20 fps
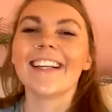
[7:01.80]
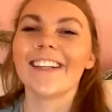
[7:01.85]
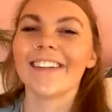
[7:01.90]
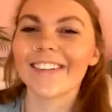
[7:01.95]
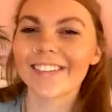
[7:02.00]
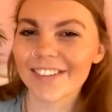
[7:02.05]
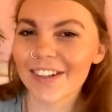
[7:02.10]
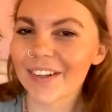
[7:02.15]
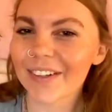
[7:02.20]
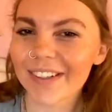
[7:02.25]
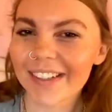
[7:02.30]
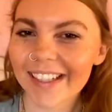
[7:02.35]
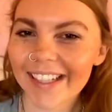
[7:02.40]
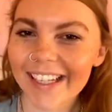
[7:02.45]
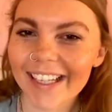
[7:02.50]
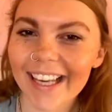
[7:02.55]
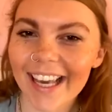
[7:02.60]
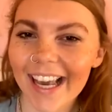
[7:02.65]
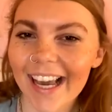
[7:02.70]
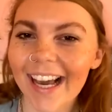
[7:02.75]
you totally
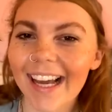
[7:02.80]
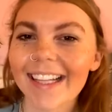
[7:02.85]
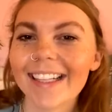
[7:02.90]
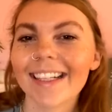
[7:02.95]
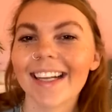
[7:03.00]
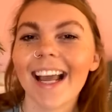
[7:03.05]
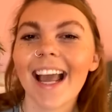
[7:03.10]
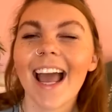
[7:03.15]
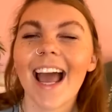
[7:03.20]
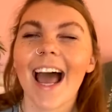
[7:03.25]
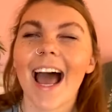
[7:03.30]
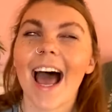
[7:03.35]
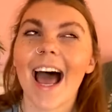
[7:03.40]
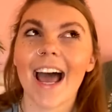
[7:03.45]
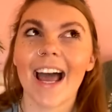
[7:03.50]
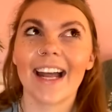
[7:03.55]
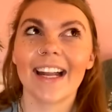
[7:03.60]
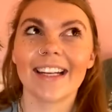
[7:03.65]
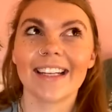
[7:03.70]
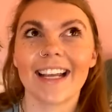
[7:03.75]
can.
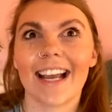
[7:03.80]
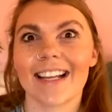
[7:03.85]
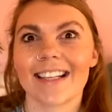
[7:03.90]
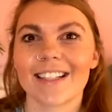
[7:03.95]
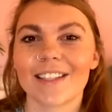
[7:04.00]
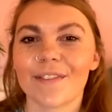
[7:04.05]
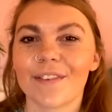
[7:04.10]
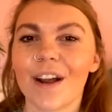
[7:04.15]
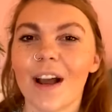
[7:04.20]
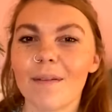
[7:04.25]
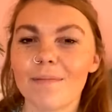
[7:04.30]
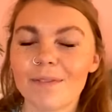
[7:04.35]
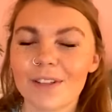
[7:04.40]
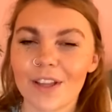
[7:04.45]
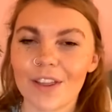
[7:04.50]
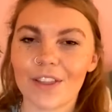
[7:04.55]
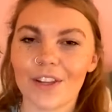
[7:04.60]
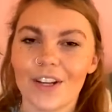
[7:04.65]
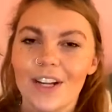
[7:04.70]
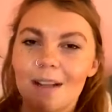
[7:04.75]
And yes, for up to
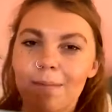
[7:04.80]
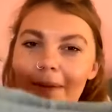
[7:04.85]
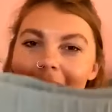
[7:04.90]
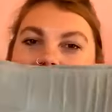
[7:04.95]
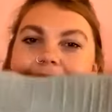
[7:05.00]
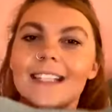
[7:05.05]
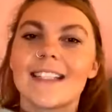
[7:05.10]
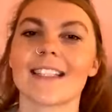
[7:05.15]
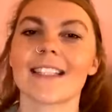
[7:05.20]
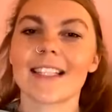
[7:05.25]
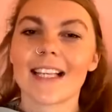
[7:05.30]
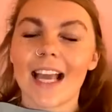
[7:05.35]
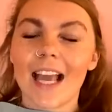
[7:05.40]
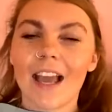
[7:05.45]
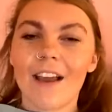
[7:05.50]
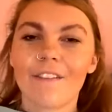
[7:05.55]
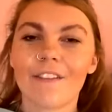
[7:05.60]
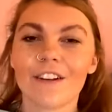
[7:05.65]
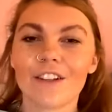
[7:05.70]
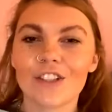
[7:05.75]
30 minutes.
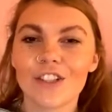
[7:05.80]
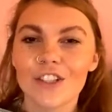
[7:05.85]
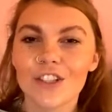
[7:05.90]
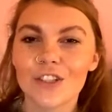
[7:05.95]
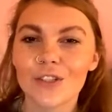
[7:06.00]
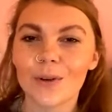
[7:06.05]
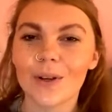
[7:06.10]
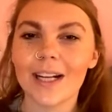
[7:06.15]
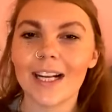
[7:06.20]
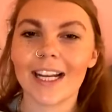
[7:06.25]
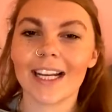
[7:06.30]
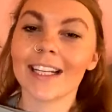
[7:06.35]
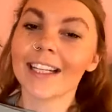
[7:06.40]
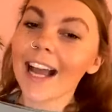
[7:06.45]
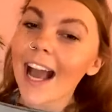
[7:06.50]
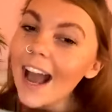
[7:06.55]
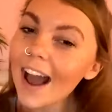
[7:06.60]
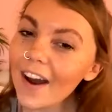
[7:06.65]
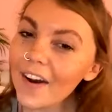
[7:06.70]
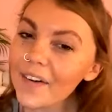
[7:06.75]
If you're just joining
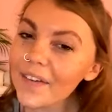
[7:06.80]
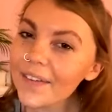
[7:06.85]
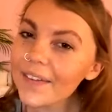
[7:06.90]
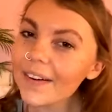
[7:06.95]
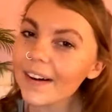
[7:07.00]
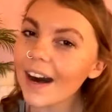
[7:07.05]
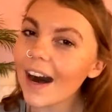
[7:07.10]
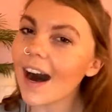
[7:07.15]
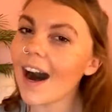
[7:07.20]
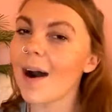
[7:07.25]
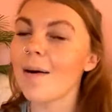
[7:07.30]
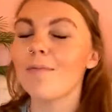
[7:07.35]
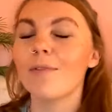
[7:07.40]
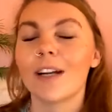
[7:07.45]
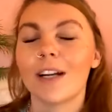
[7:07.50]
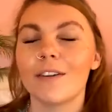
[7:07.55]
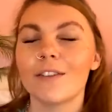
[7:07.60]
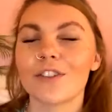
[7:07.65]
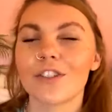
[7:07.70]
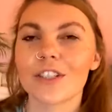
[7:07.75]
now, um, what
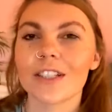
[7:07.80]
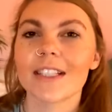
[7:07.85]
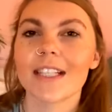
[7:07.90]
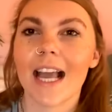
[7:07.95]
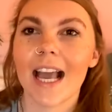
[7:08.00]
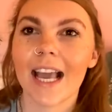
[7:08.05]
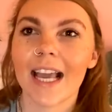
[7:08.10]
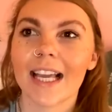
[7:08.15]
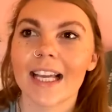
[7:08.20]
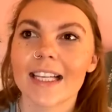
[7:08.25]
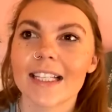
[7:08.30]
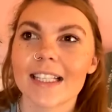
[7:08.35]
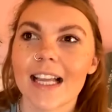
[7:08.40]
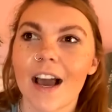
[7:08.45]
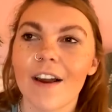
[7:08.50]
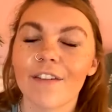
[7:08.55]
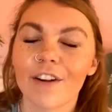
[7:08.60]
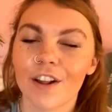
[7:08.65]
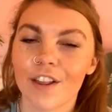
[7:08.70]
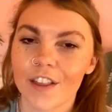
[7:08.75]
I was just saying is
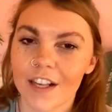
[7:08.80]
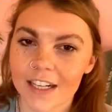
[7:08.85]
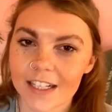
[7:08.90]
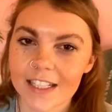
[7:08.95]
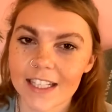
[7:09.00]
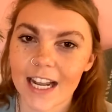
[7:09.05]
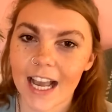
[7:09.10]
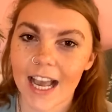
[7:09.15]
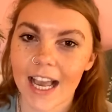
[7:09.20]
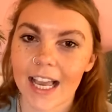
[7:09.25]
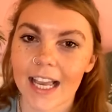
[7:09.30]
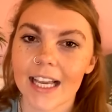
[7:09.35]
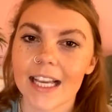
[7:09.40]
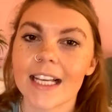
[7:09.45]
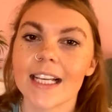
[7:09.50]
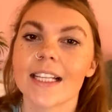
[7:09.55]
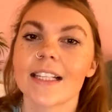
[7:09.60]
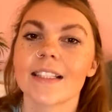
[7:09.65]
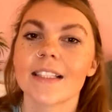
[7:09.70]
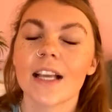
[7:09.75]
everything today
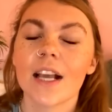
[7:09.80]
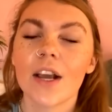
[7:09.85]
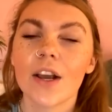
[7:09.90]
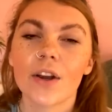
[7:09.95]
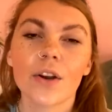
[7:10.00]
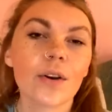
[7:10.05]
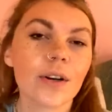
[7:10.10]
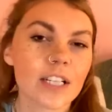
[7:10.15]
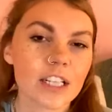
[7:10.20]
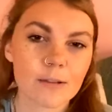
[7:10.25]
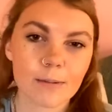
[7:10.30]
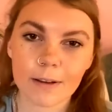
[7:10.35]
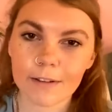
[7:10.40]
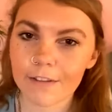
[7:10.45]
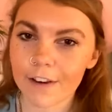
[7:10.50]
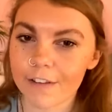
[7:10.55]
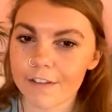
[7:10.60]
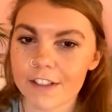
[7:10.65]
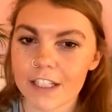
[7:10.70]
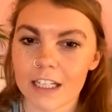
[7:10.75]
is going to be
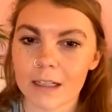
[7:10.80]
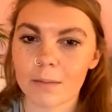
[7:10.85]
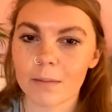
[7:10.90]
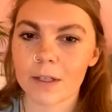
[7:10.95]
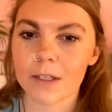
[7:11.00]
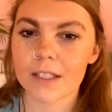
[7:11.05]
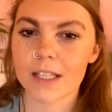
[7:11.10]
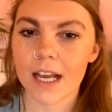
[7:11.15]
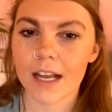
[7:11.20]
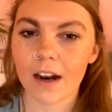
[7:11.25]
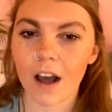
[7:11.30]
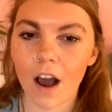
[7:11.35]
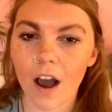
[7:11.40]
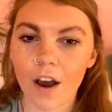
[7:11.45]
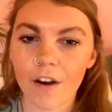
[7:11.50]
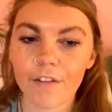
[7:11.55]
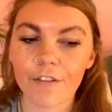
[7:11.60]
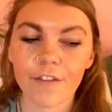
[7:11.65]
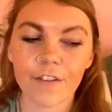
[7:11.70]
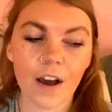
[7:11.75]
15%
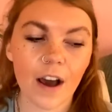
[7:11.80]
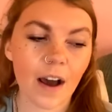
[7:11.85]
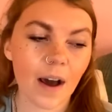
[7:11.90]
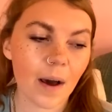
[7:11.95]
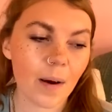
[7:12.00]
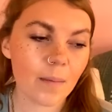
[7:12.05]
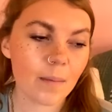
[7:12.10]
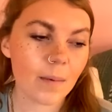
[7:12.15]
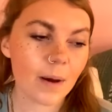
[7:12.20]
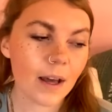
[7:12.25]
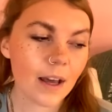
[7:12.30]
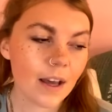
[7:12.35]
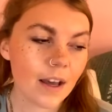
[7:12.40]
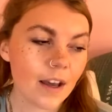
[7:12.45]
off um,